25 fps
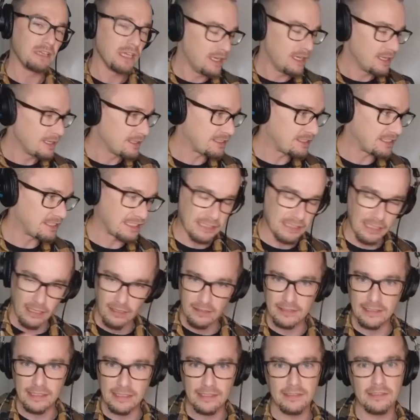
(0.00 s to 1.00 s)

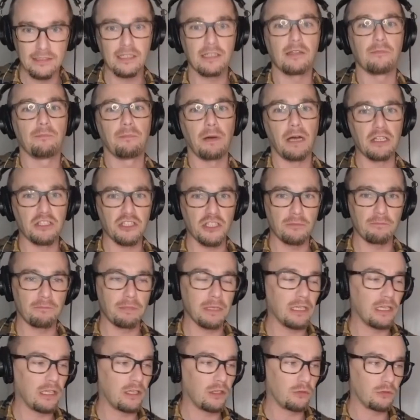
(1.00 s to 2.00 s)
sucked into the budget
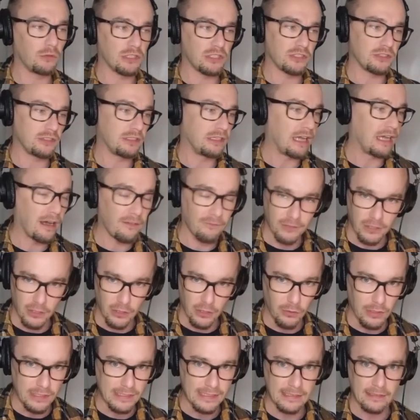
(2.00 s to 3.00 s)
bill, which the
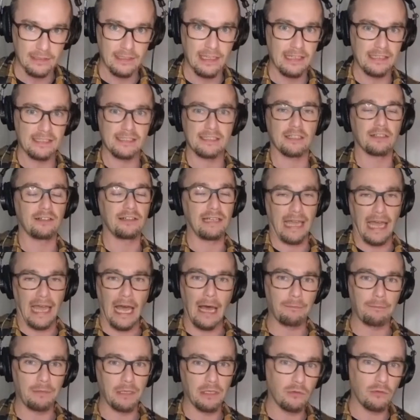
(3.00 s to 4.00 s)
governor wasn't necessarily
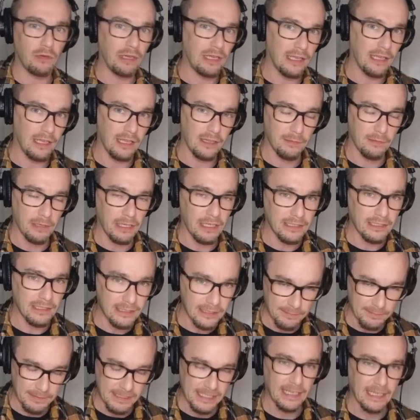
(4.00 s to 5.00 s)
happy with, but
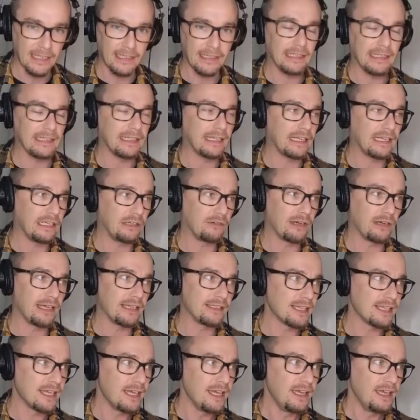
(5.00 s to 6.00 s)
ended up signing it
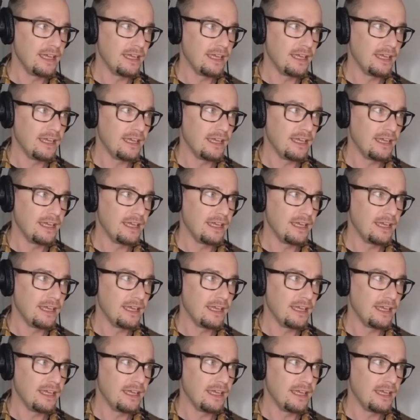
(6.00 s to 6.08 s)
anyways.